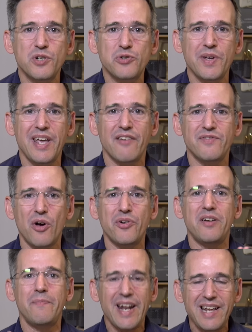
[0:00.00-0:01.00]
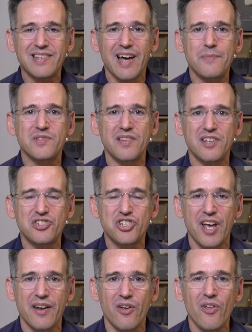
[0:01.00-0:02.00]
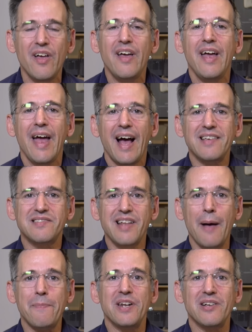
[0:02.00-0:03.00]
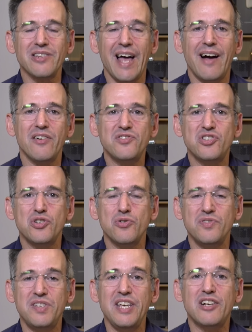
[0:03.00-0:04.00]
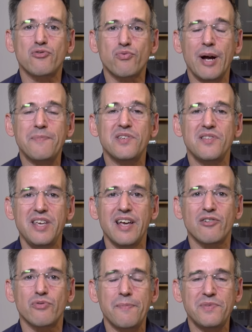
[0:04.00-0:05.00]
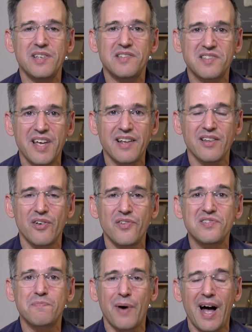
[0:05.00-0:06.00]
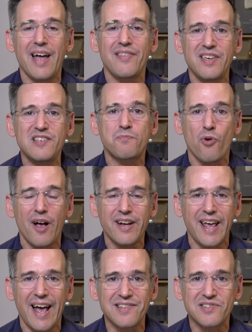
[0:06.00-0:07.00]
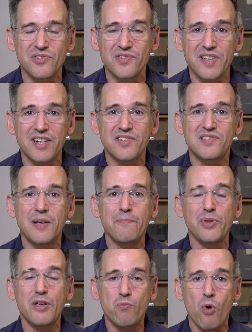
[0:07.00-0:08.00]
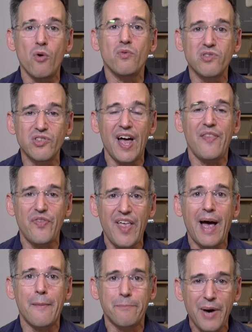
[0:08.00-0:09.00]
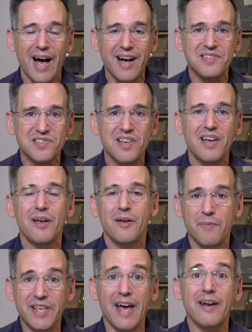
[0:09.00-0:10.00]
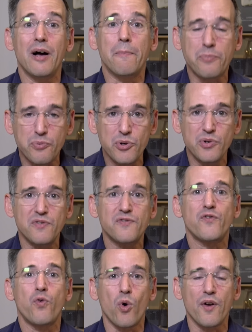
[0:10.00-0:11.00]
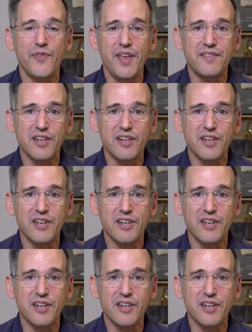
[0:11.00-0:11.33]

which we have noted many times on this channel, has not been allowed to decrypt the encrypted signals by these broadcasters. They just simply won't let that box get approved for the